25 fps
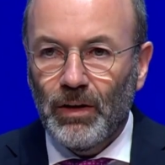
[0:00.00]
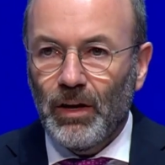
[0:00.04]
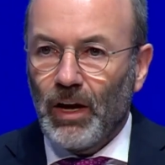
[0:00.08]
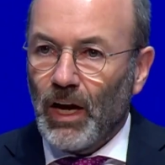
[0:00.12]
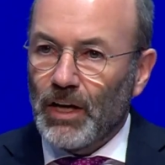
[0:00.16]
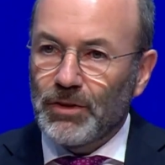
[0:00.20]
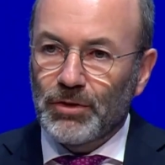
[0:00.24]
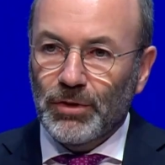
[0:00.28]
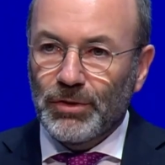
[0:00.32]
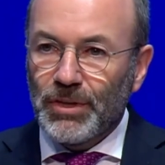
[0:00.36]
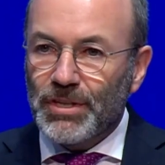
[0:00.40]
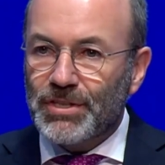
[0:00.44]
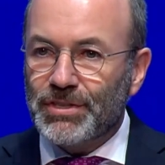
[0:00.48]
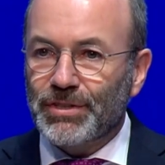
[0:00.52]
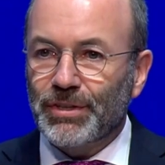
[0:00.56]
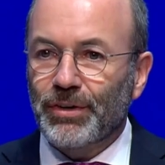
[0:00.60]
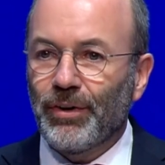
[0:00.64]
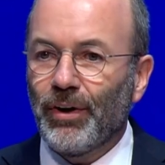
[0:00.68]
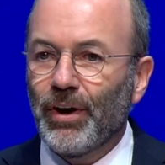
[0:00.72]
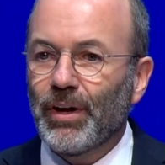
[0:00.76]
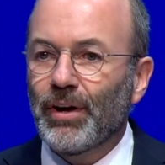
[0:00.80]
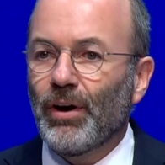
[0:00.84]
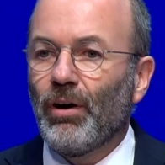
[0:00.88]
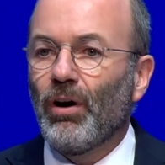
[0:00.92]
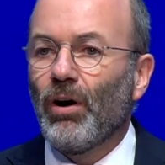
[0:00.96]
and to
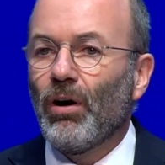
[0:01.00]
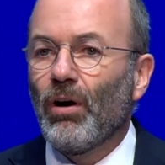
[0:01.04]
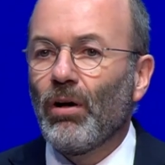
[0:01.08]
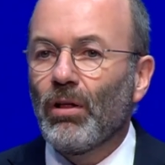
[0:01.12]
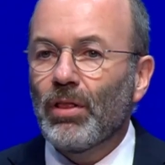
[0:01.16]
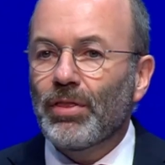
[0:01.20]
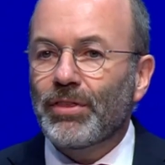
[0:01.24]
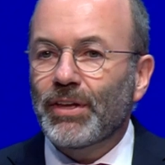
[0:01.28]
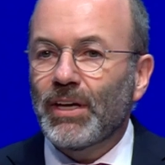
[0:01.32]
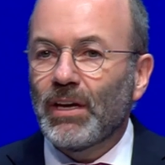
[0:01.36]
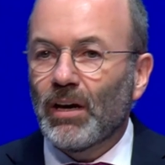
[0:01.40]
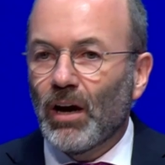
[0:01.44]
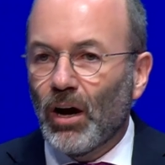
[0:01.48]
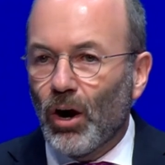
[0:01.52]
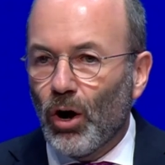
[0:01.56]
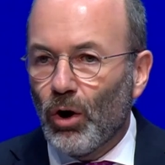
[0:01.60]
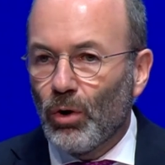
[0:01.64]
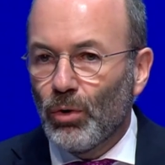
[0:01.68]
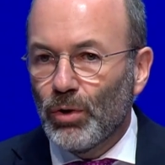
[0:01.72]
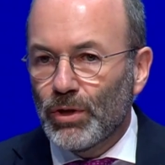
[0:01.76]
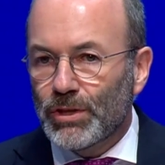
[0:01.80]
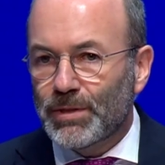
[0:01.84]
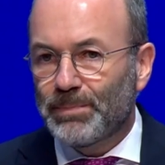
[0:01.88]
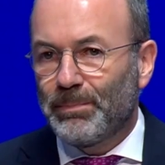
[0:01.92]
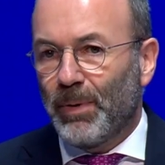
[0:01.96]
destroy all the
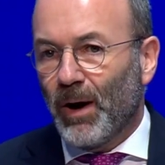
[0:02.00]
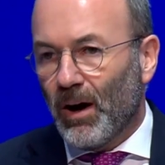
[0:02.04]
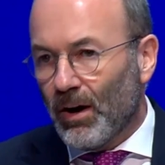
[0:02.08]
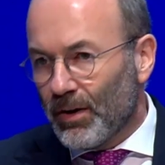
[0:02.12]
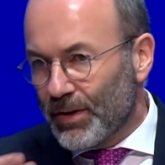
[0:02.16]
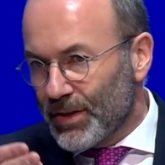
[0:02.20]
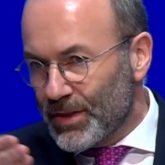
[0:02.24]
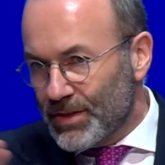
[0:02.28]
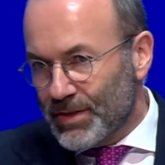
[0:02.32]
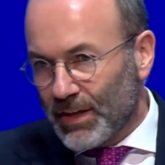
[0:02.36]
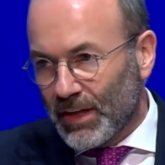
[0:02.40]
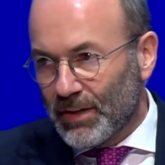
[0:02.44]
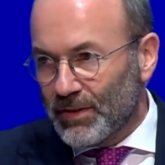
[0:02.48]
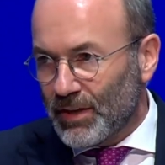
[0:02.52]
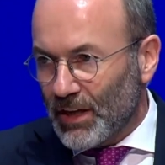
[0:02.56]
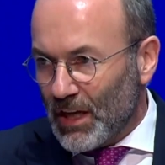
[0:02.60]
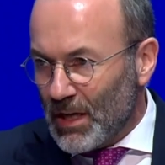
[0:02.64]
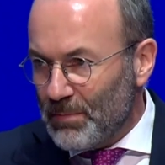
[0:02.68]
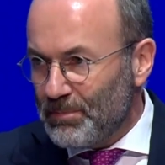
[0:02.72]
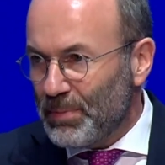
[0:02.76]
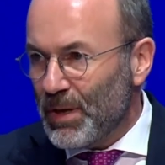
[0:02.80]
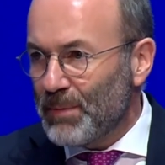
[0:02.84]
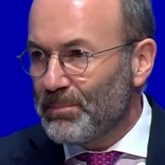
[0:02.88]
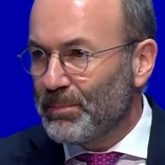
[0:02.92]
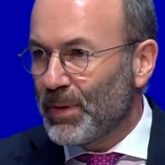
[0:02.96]
old parties, and
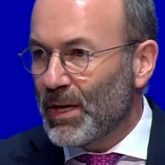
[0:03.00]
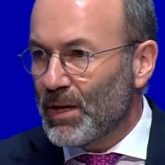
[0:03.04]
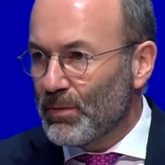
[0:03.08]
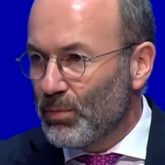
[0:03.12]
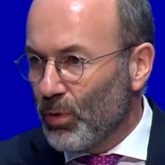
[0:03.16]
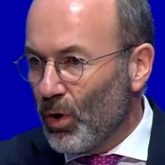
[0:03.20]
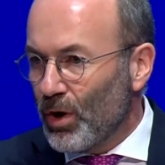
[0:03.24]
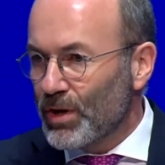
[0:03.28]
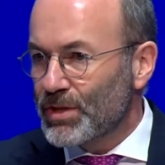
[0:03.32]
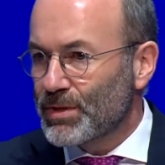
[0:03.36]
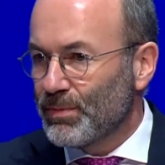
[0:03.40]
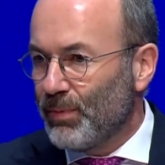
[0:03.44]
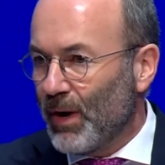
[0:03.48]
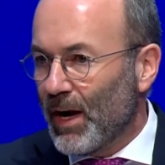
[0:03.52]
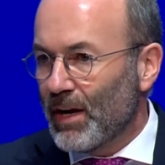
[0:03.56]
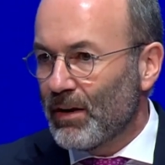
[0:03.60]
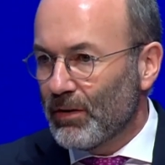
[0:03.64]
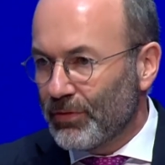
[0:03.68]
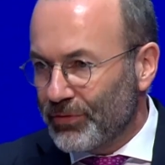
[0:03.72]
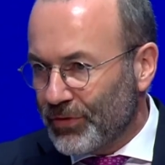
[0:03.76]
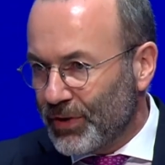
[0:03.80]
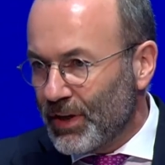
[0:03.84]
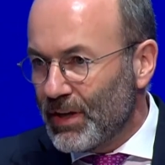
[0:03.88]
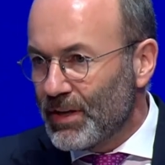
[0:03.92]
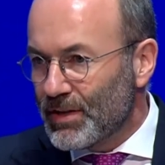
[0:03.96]
EPP was one
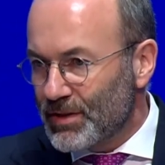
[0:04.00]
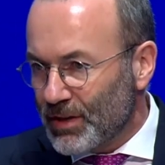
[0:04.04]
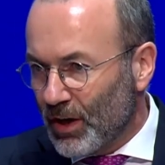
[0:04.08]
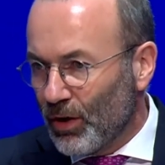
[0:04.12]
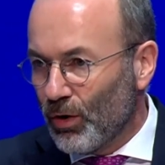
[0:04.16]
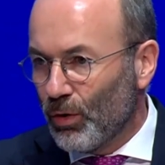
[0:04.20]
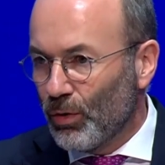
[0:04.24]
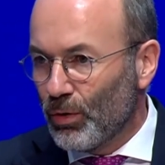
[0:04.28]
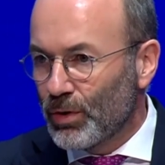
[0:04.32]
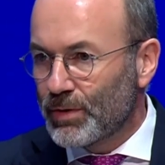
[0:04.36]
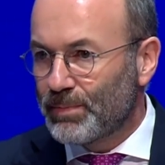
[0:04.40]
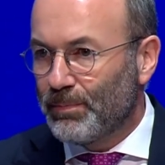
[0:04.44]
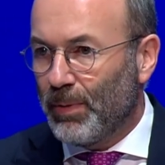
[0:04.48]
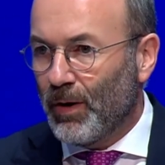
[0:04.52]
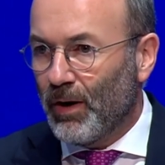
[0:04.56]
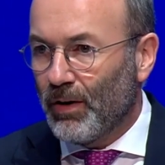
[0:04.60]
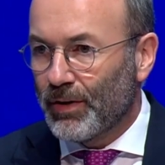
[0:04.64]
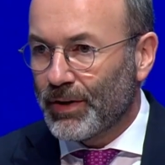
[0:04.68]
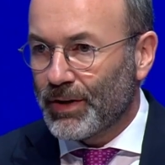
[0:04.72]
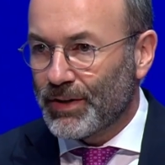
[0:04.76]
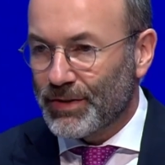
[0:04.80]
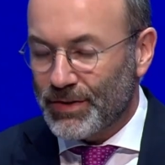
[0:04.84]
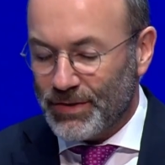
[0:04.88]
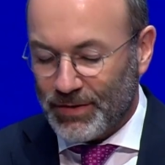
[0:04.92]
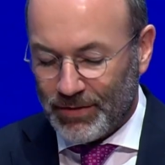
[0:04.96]
of these old
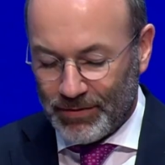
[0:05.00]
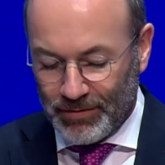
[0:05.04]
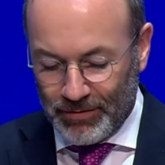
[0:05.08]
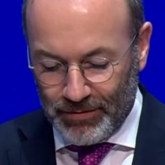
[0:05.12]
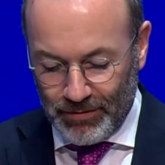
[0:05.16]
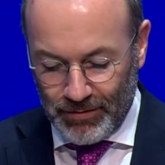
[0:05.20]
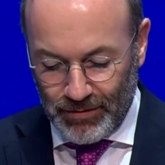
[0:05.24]
parties.